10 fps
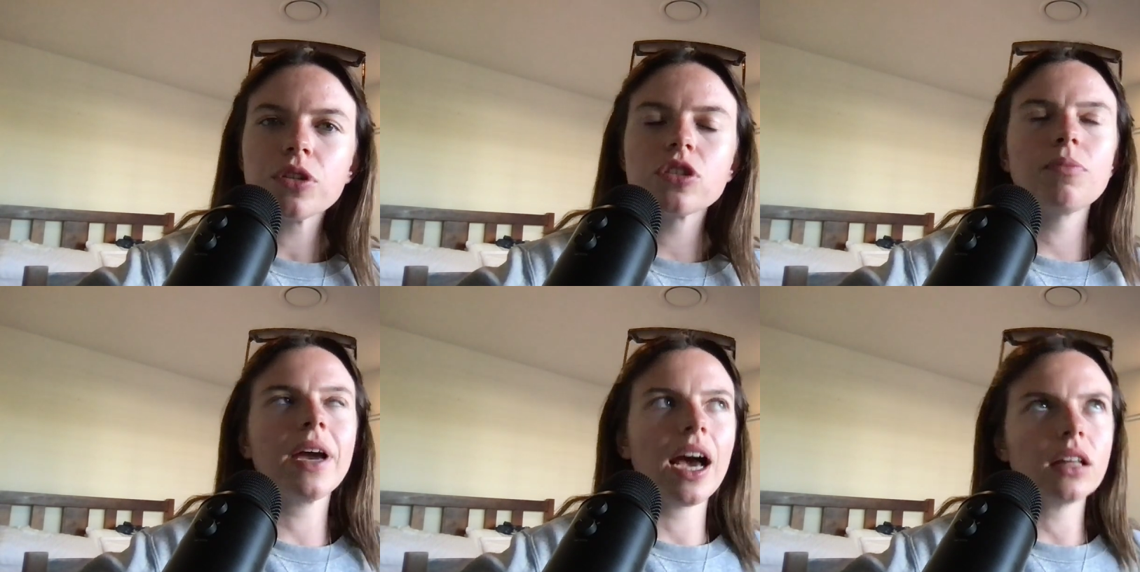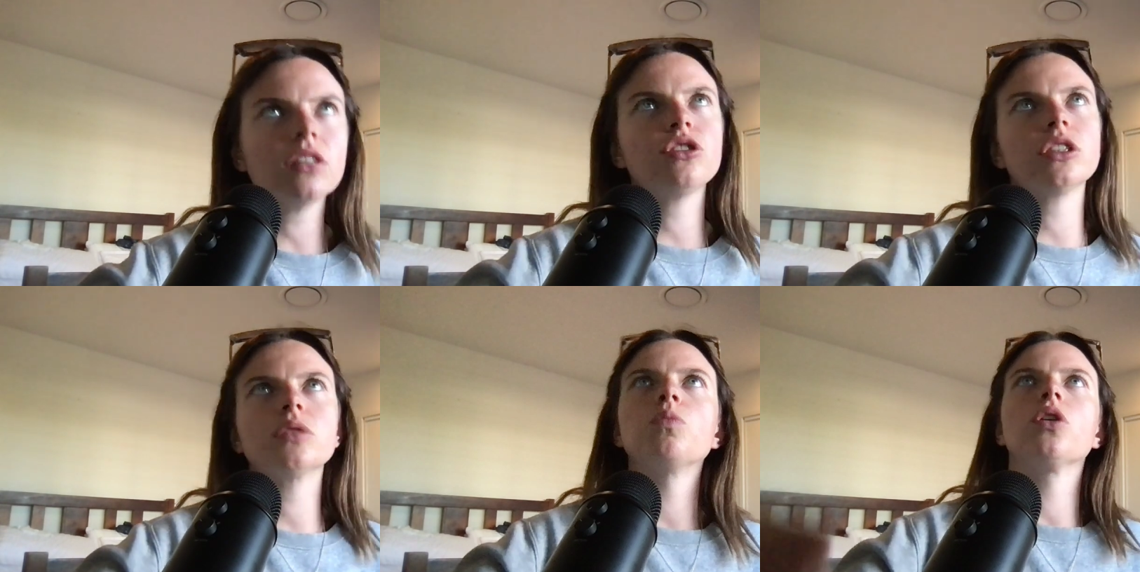so my health
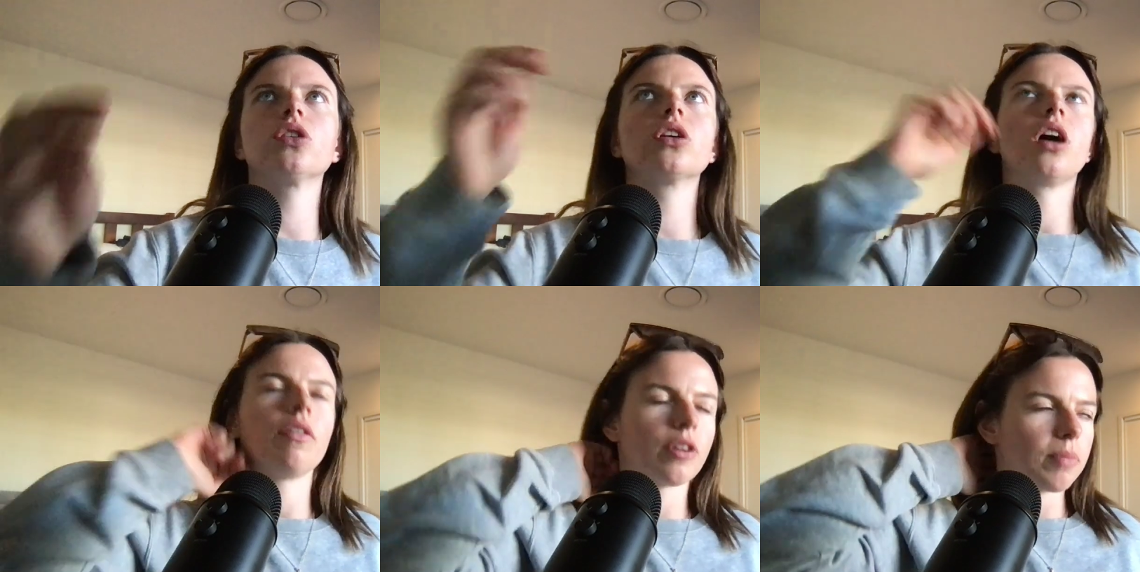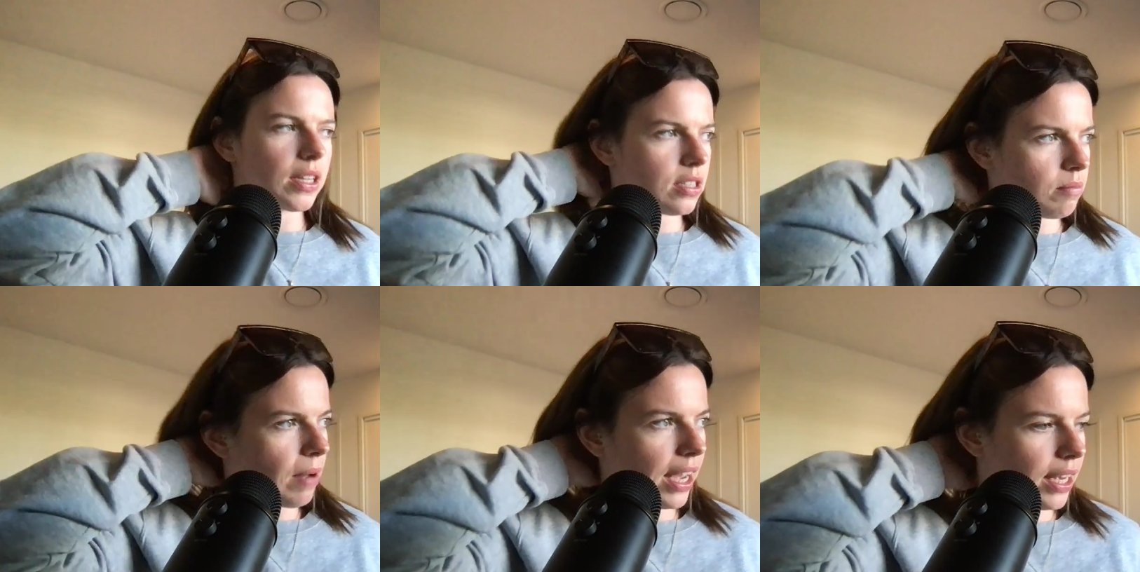insurance wouldn't cover
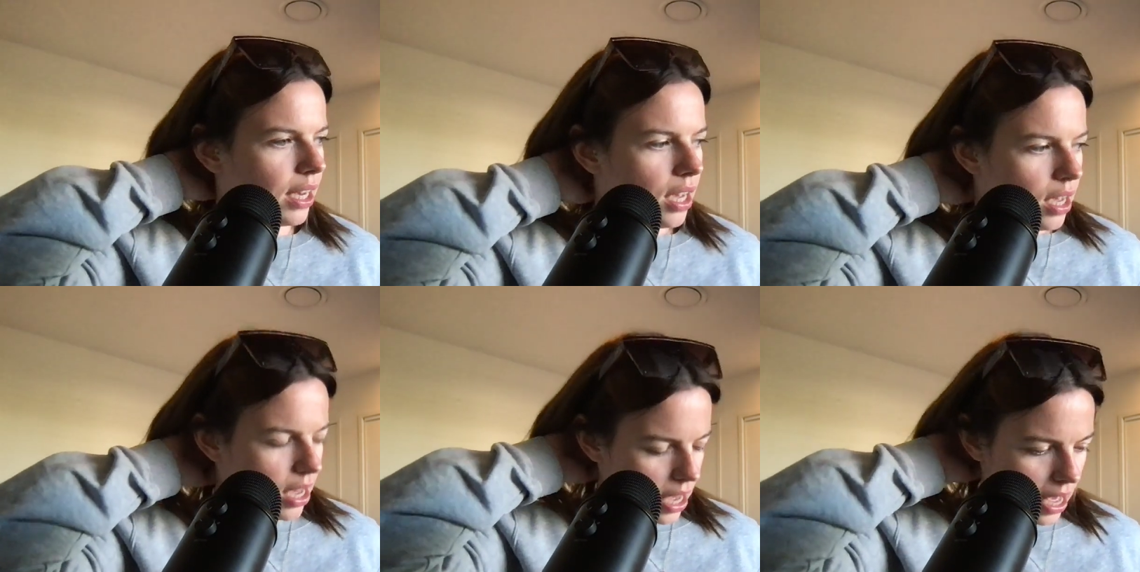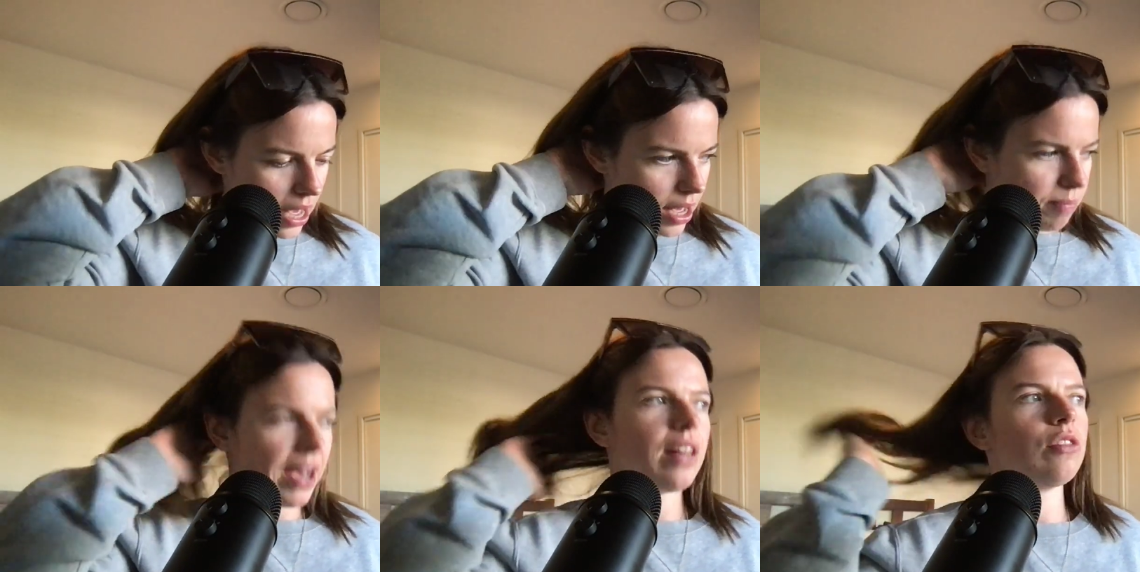my
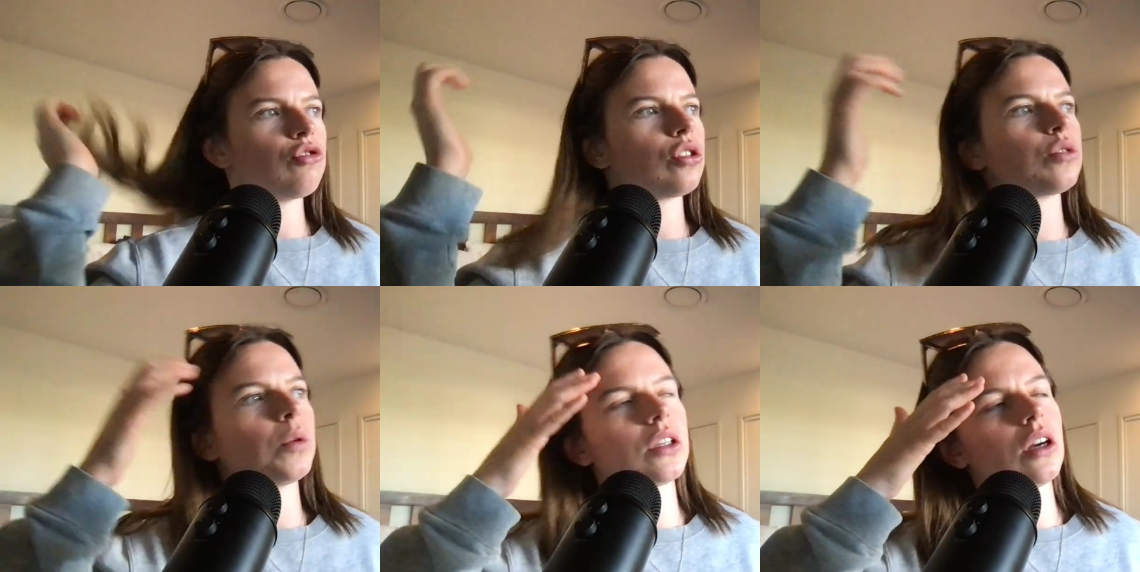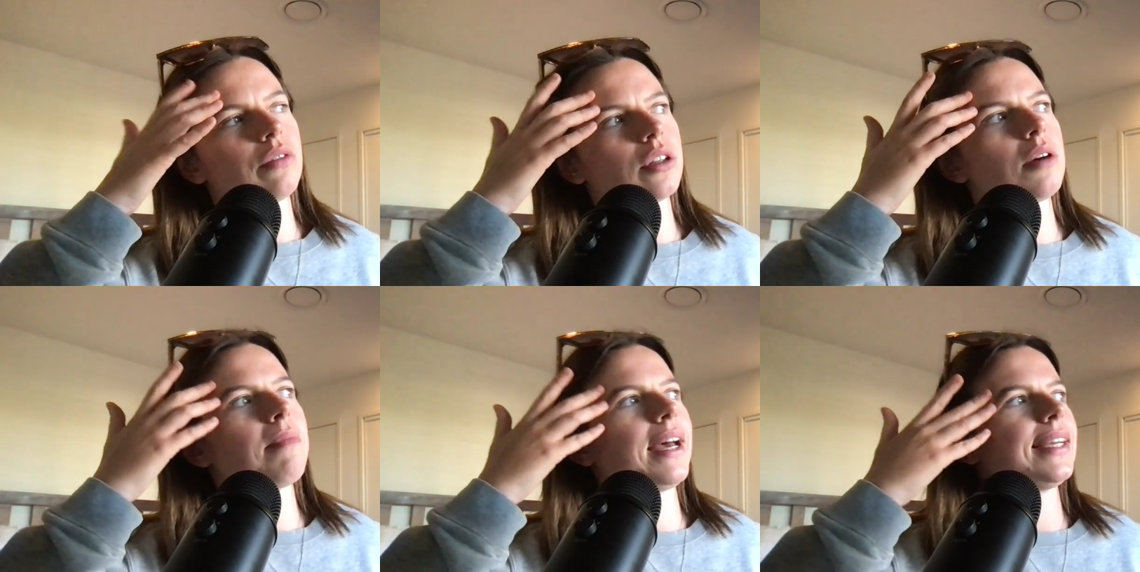health insurance wouldn't cover
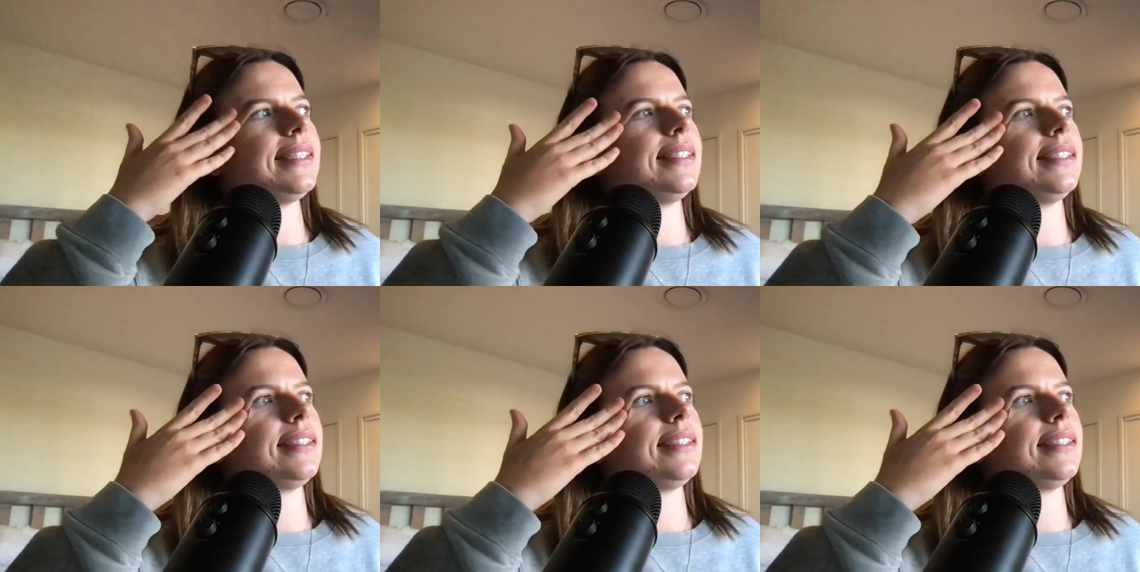my